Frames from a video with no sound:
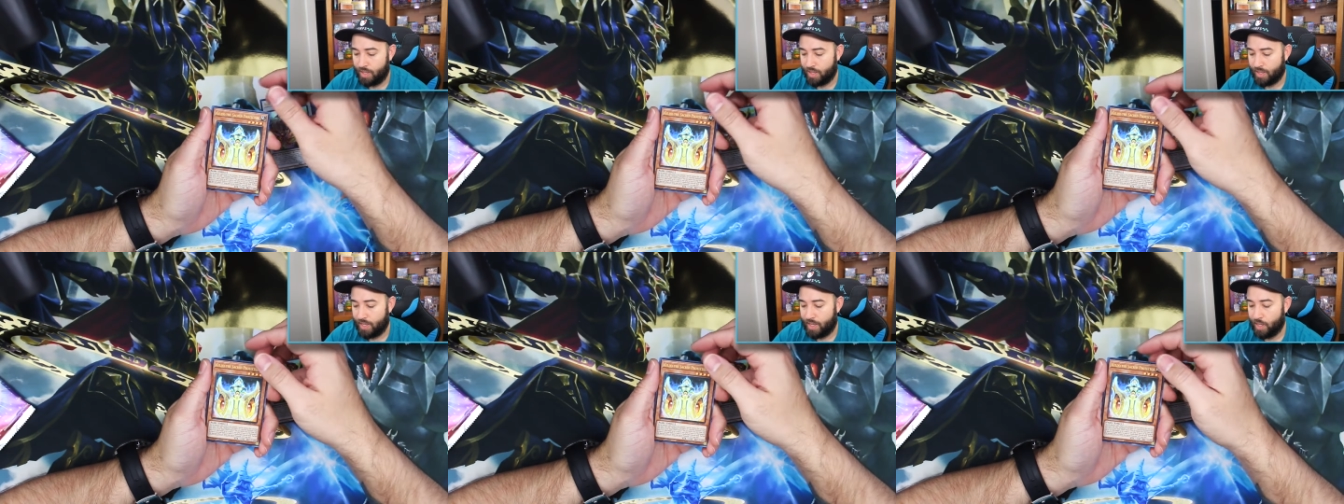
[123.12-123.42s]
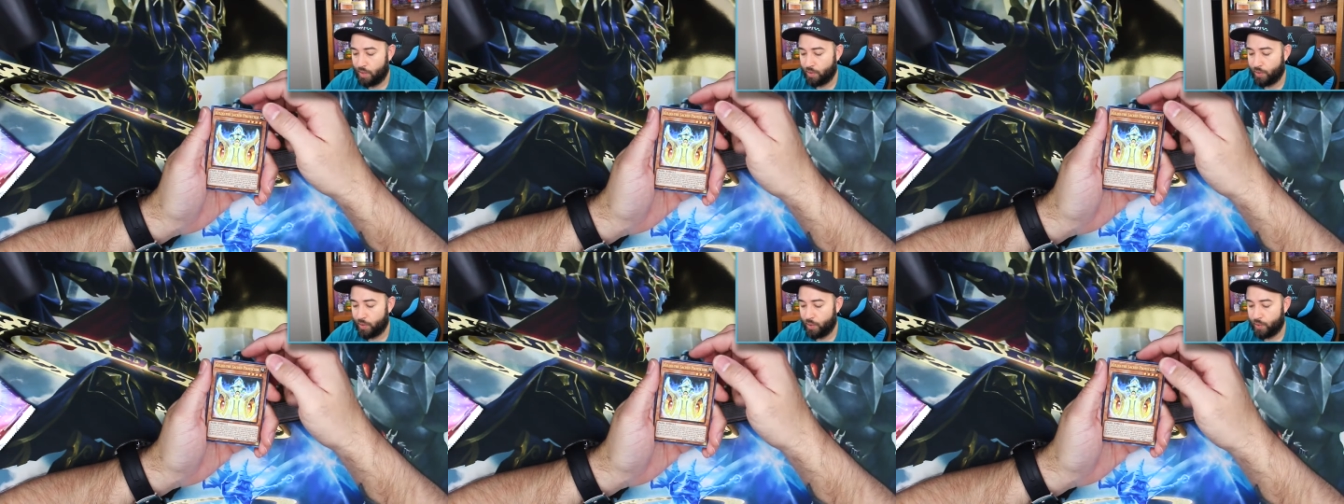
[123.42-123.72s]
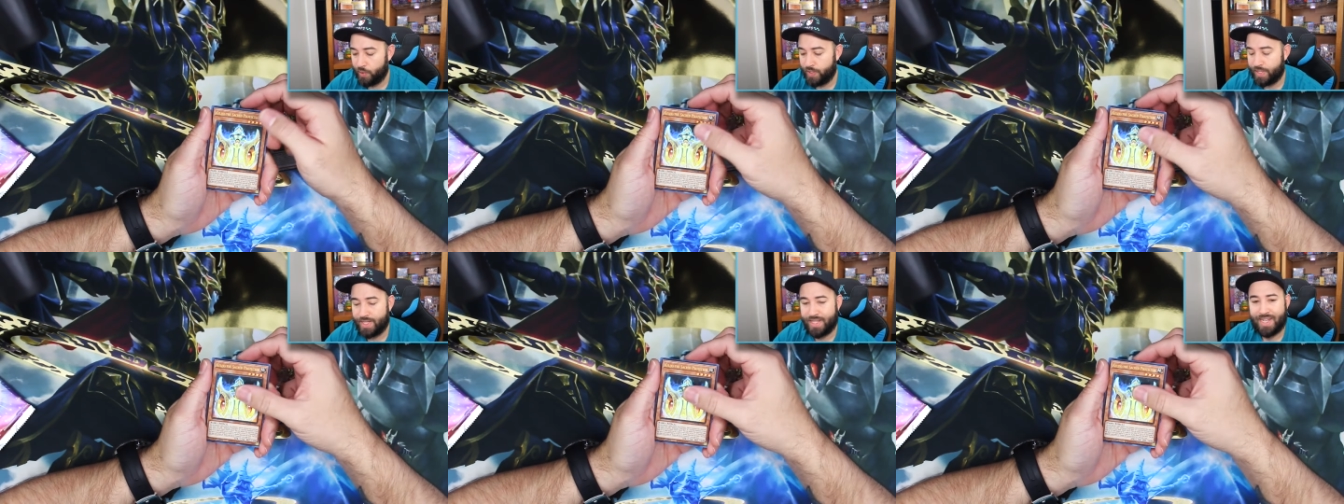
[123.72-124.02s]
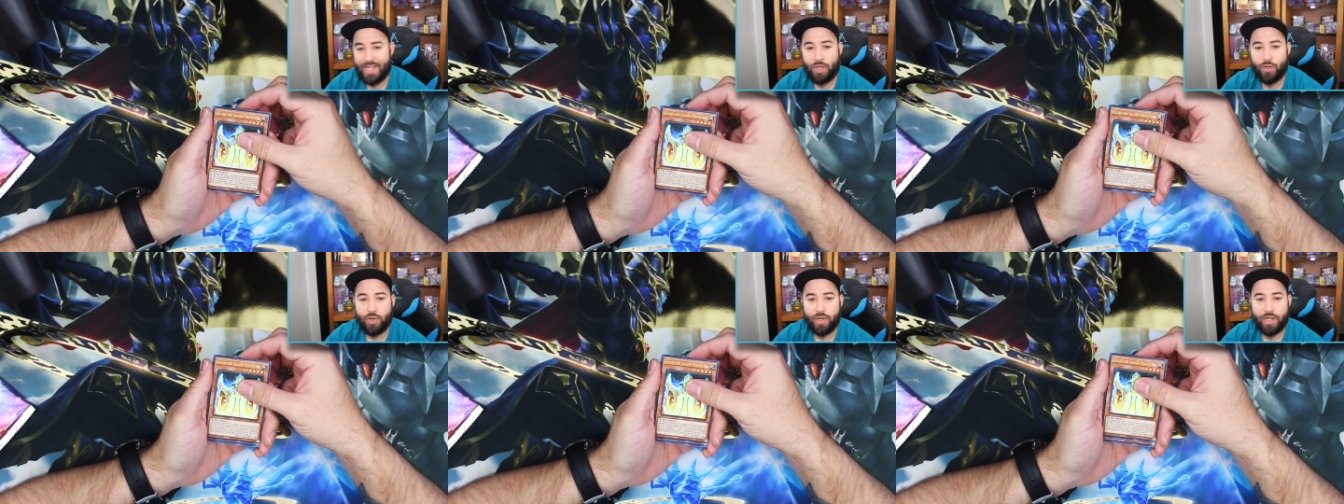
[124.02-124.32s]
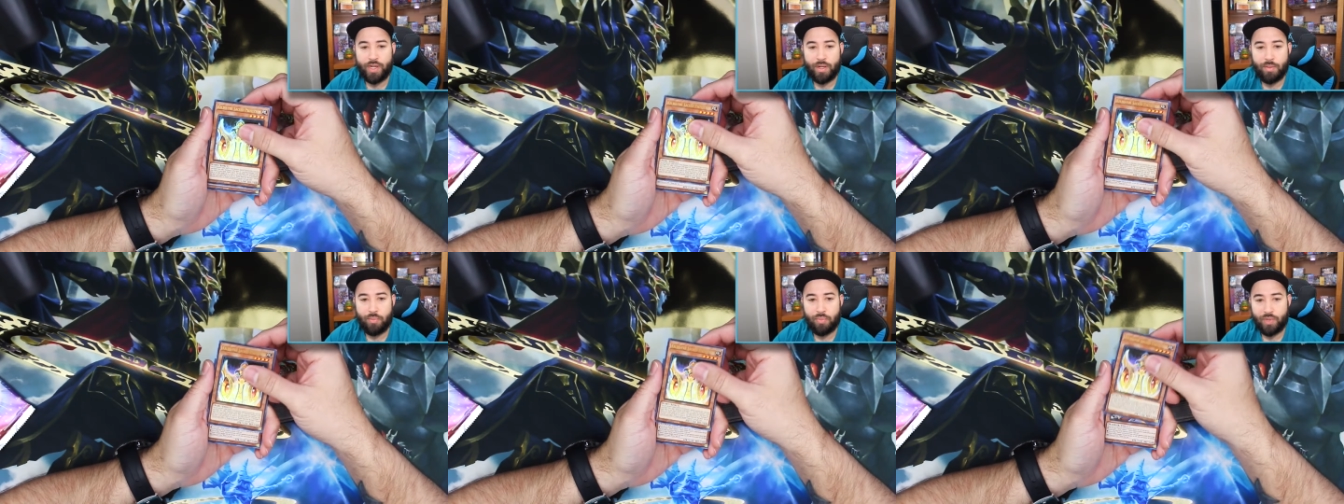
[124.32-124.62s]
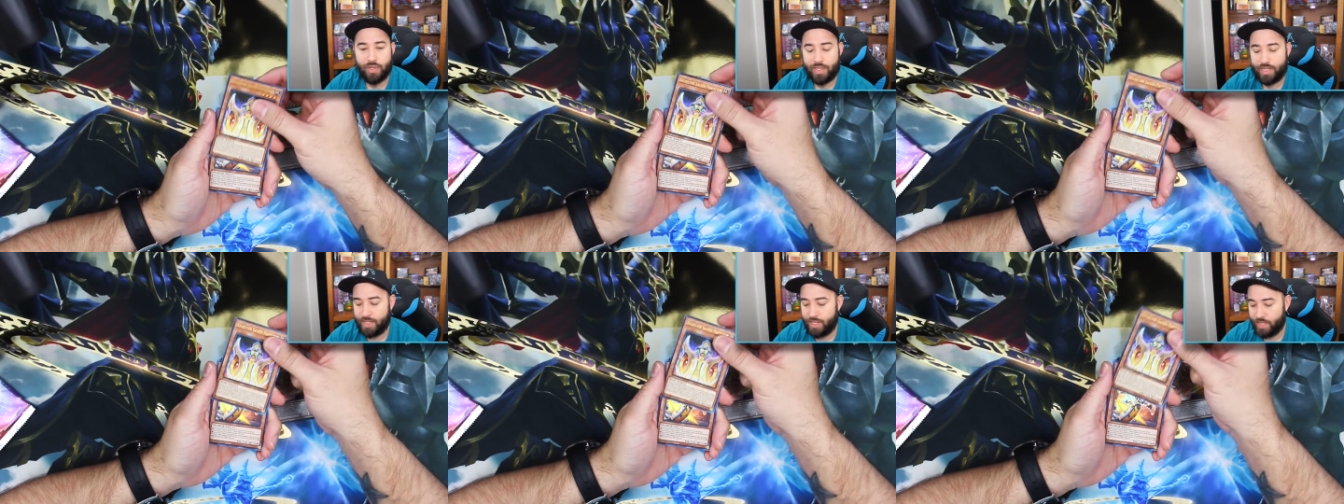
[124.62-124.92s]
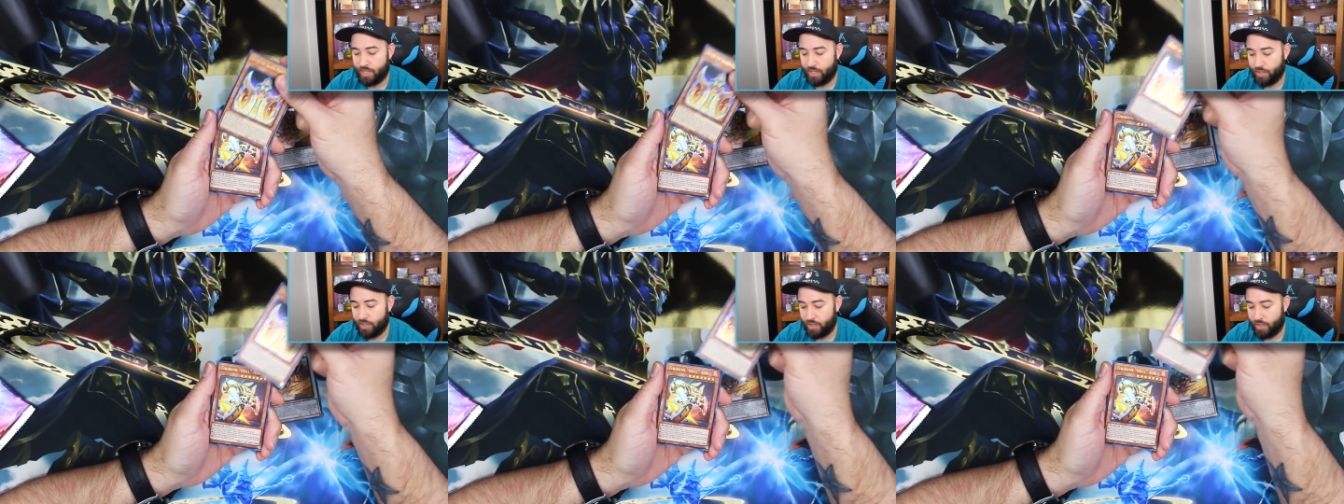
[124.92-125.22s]
Keldo the Sacred
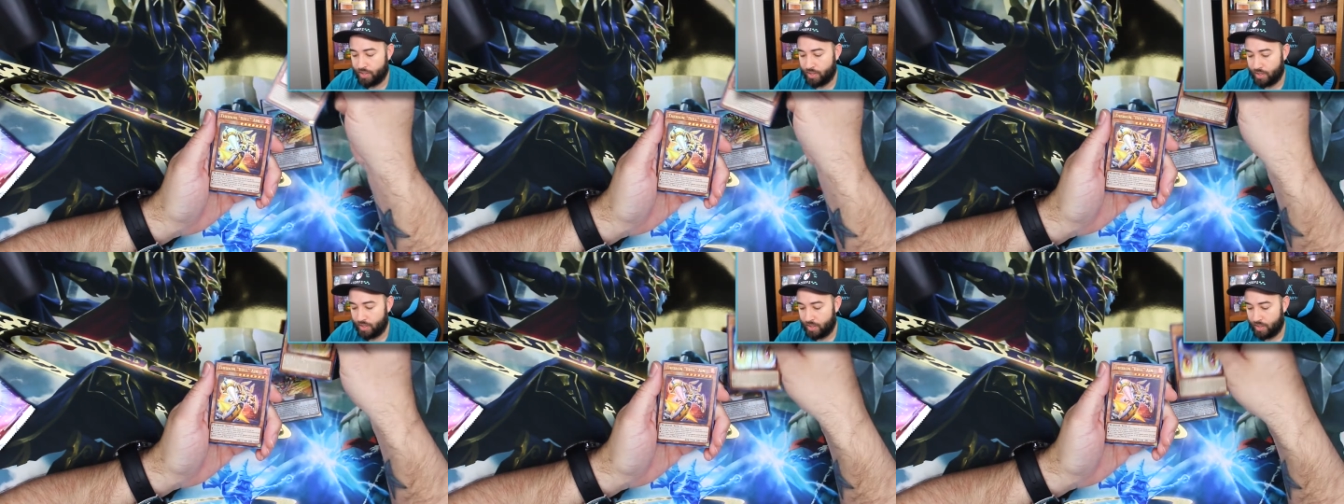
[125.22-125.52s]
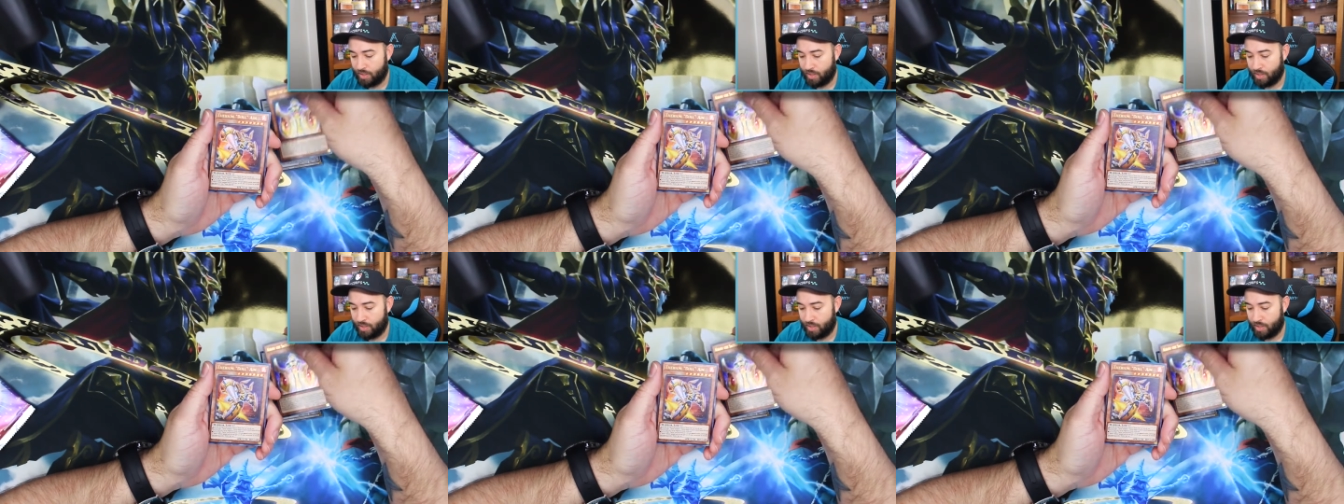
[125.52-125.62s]
Protector,